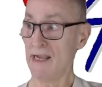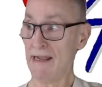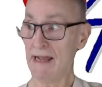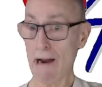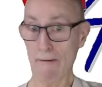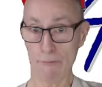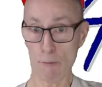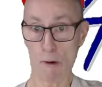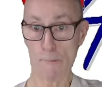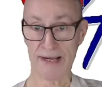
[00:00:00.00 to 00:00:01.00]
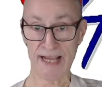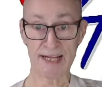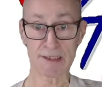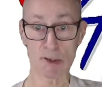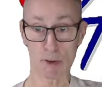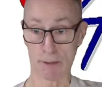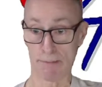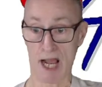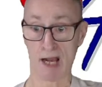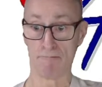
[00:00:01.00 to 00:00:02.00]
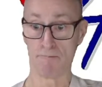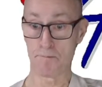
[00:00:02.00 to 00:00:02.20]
However, what we can talk about